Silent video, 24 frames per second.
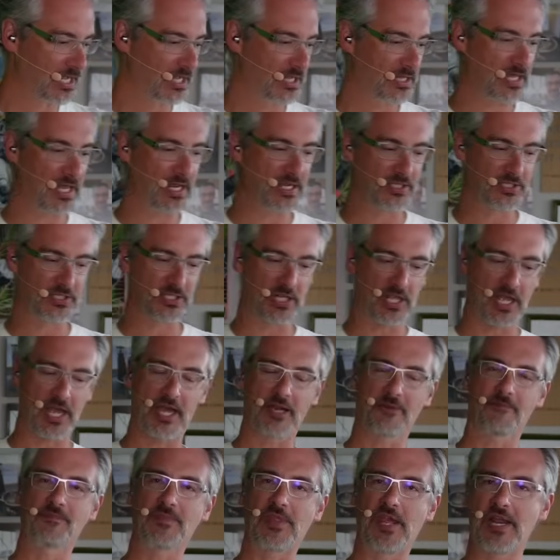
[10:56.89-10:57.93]
Thanks a
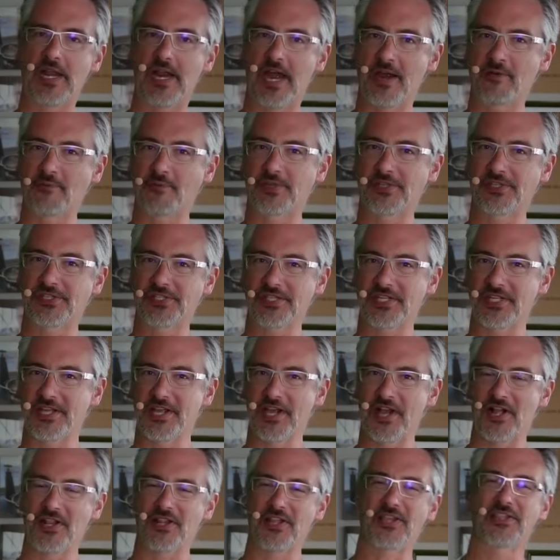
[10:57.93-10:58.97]
lot, and I will see
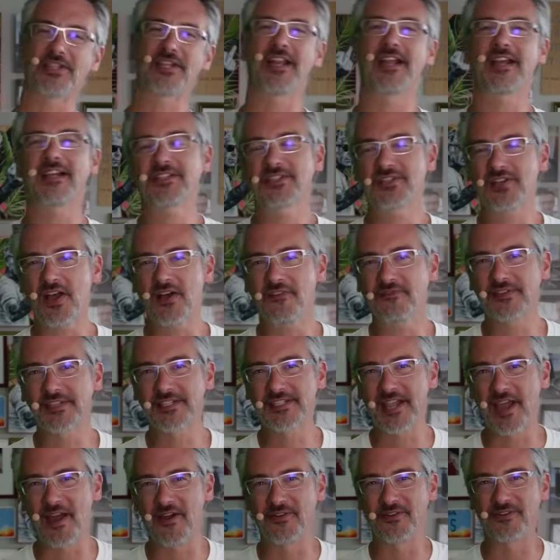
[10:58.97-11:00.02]
y'all on the next office
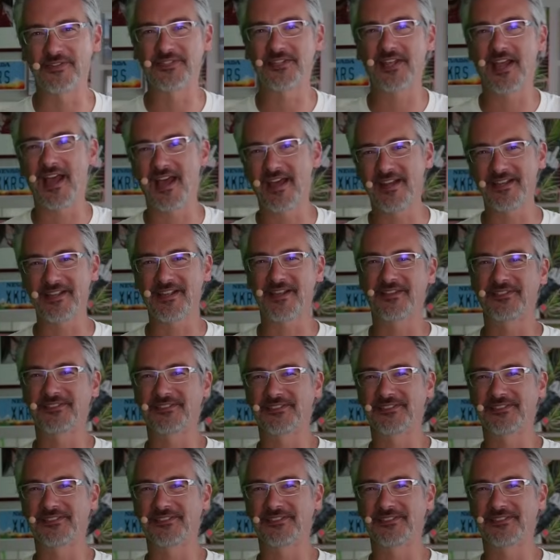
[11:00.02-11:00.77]
hours. Adios.